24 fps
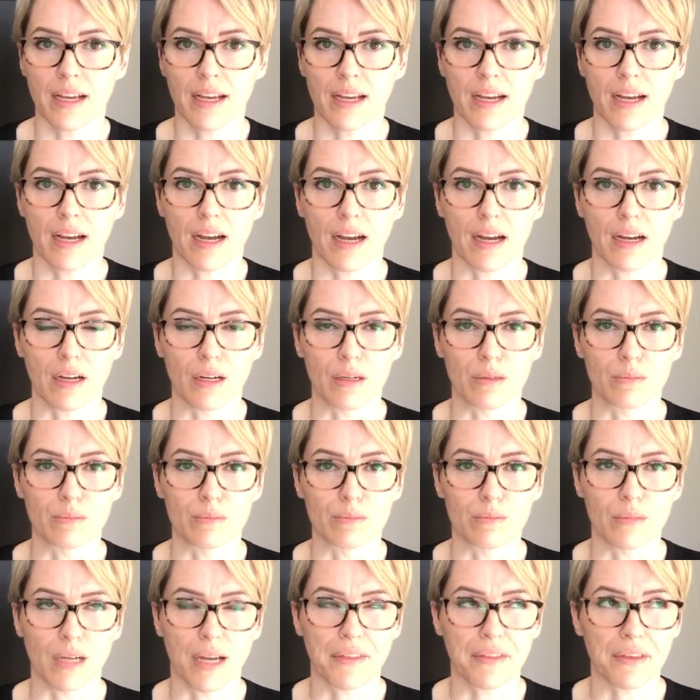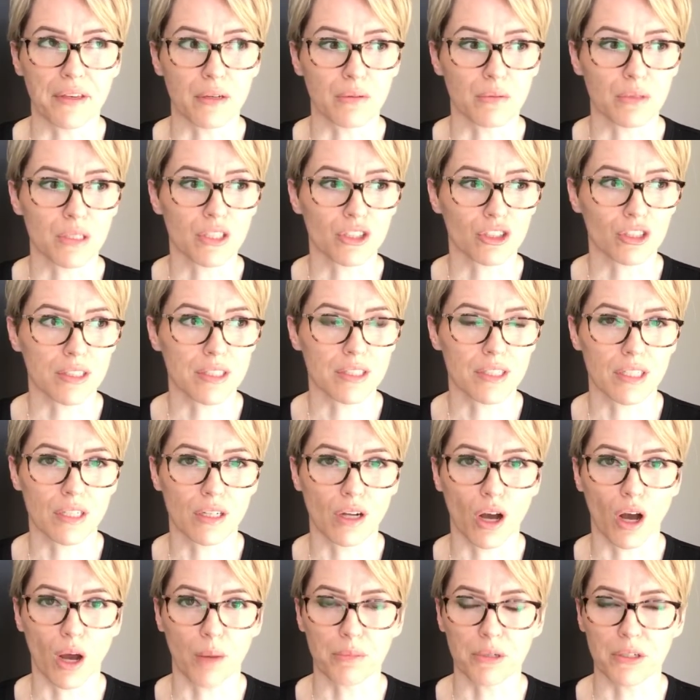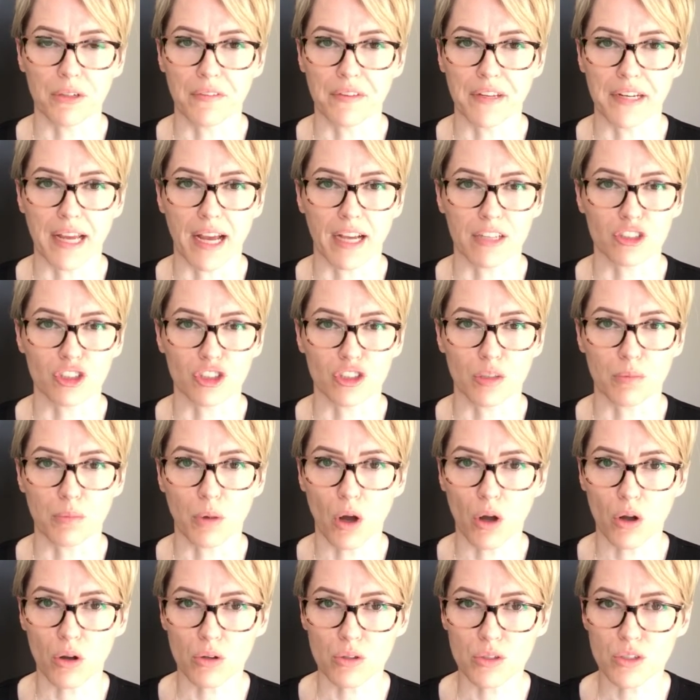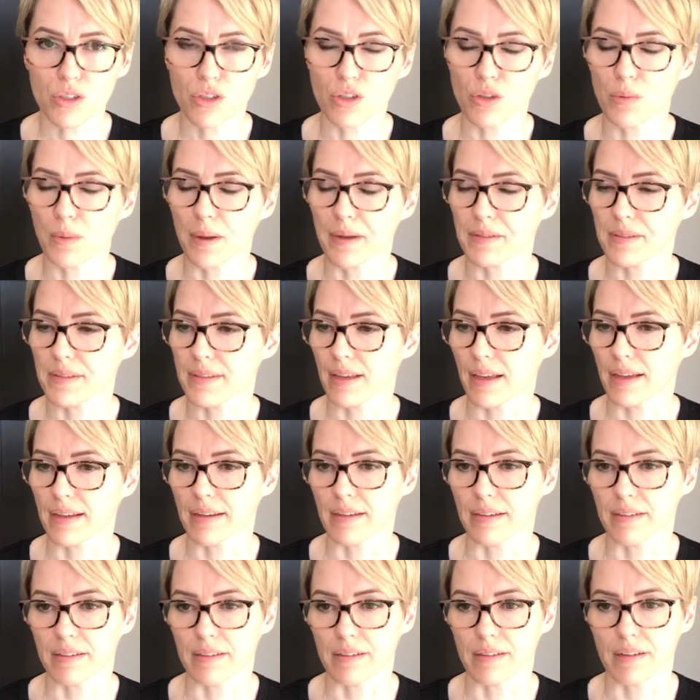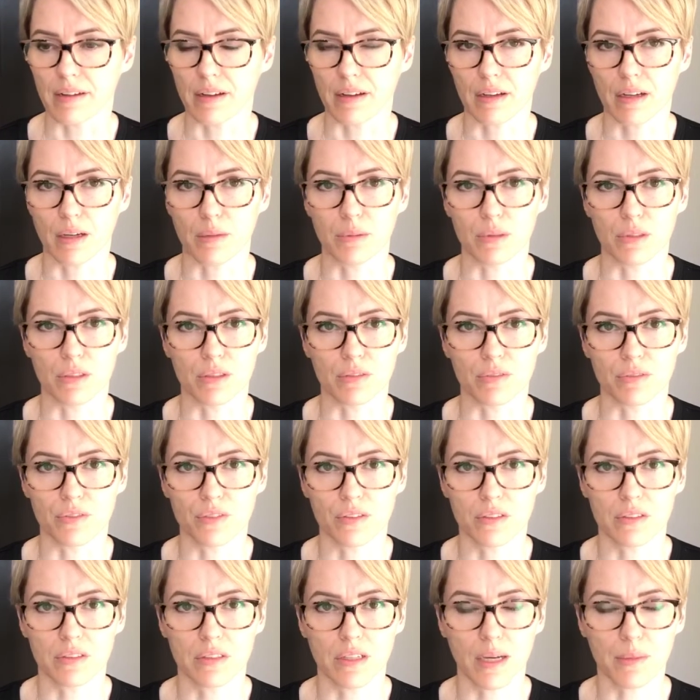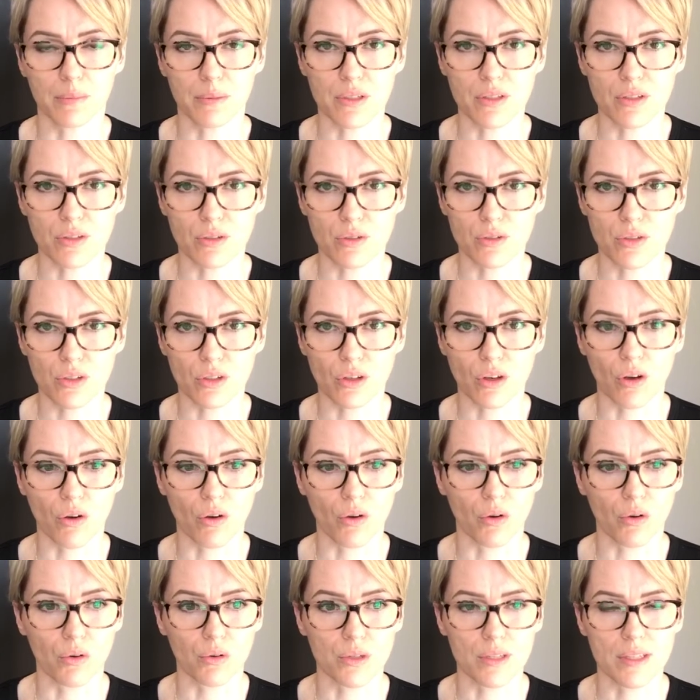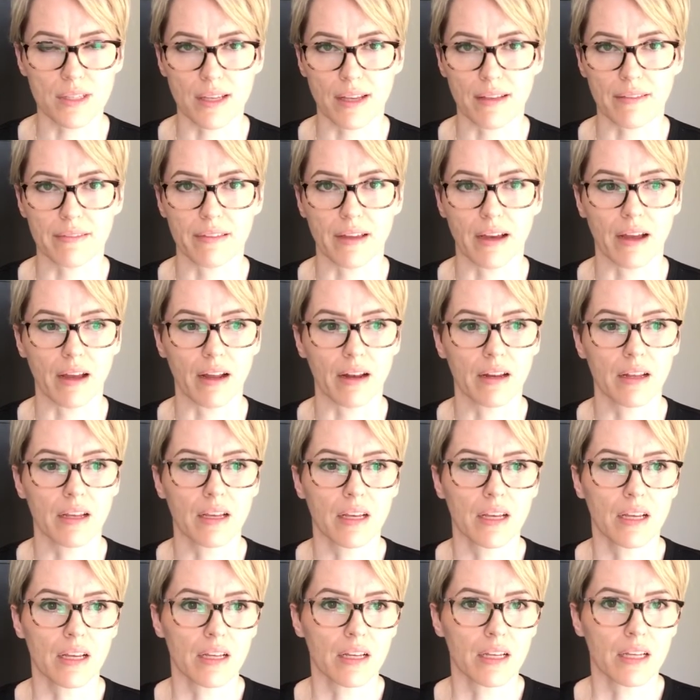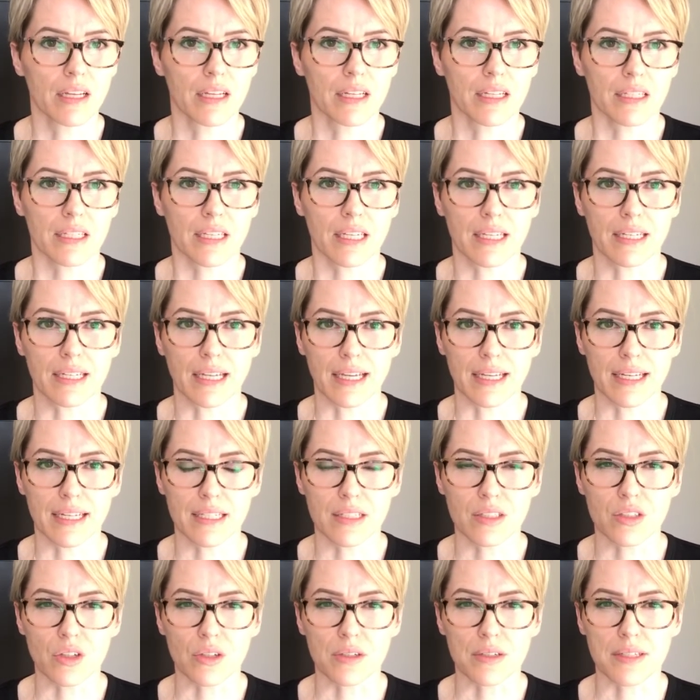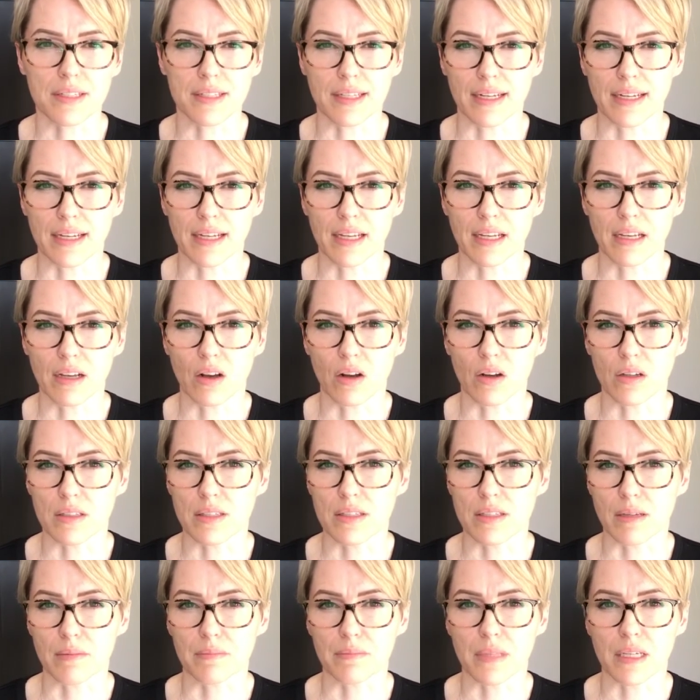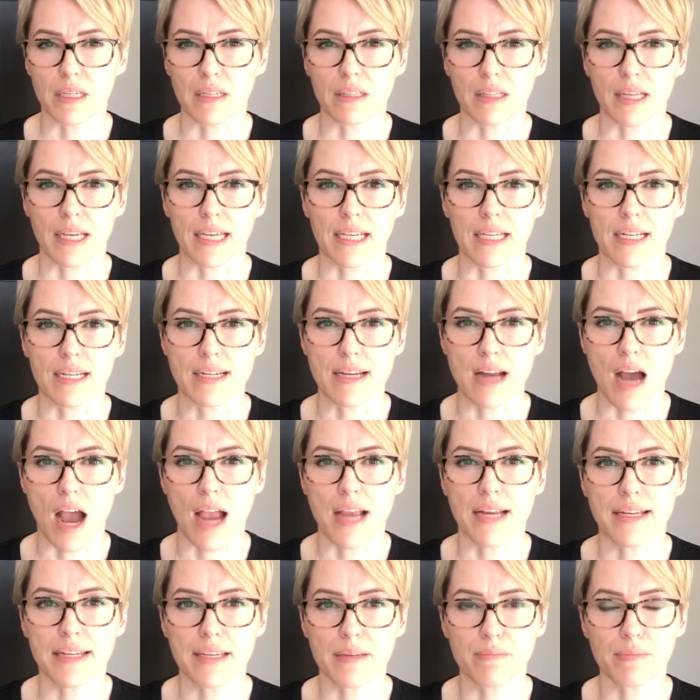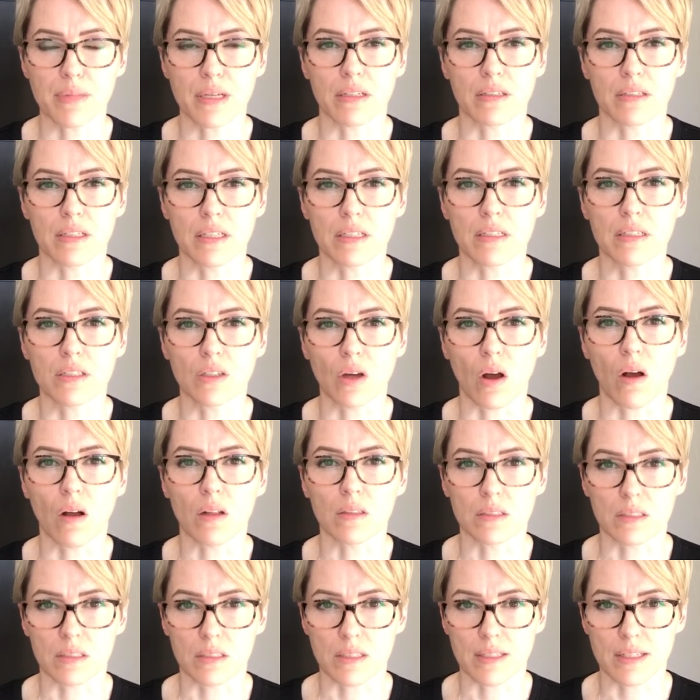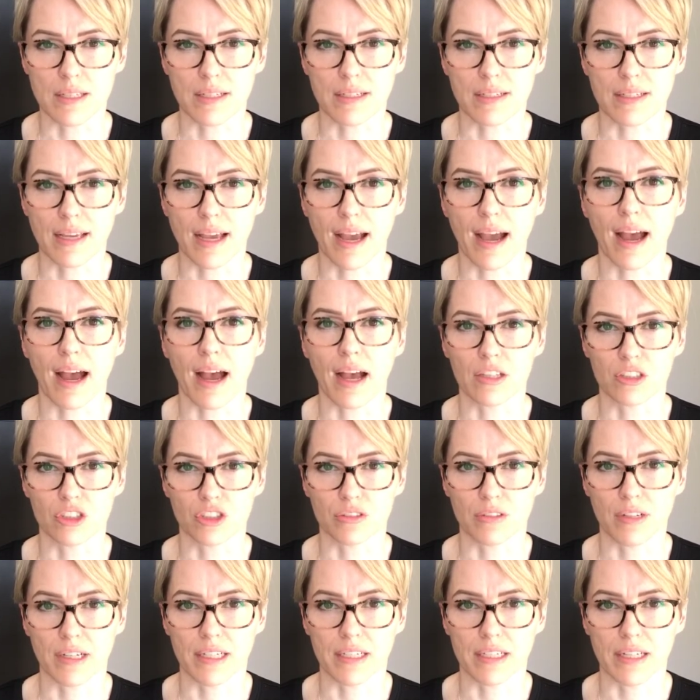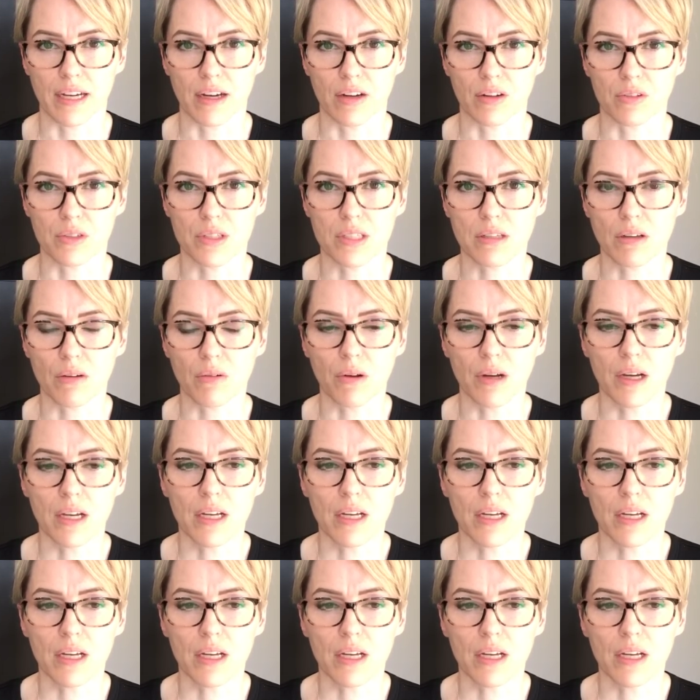I think it was Tristan Hopper in the National Post, who I cited a couple of episodes ago, said that Canadians are sitting on something like $90 billion in cash right now. So